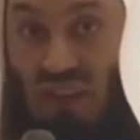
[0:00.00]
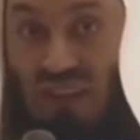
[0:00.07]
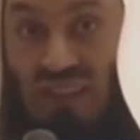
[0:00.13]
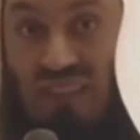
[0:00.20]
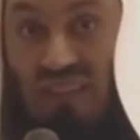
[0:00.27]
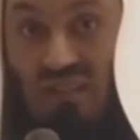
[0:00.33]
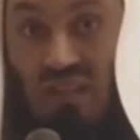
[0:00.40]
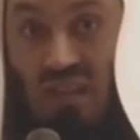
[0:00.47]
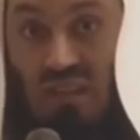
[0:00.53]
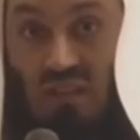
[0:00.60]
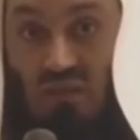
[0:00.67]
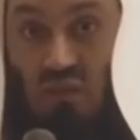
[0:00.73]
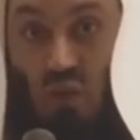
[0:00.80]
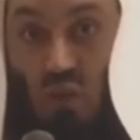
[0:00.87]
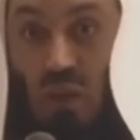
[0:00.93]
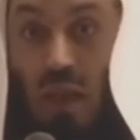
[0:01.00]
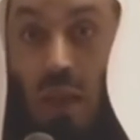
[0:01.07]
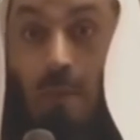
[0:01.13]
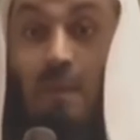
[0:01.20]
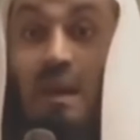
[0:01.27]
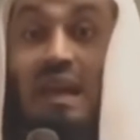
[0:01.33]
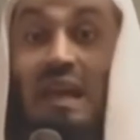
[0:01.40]
in fact, destructive. So
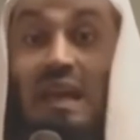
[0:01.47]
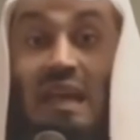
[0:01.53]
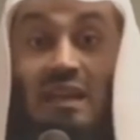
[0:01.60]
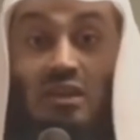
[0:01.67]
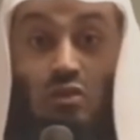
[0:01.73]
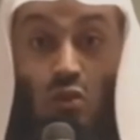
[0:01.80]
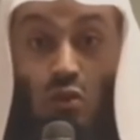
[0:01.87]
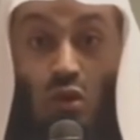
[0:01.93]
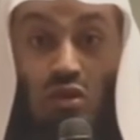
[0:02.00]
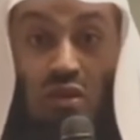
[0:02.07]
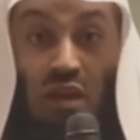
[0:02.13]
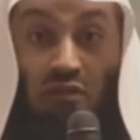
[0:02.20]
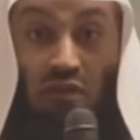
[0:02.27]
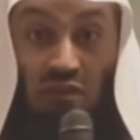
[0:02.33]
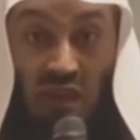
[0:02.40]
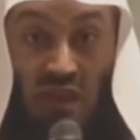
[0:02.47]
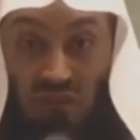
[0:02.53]
please do yourself a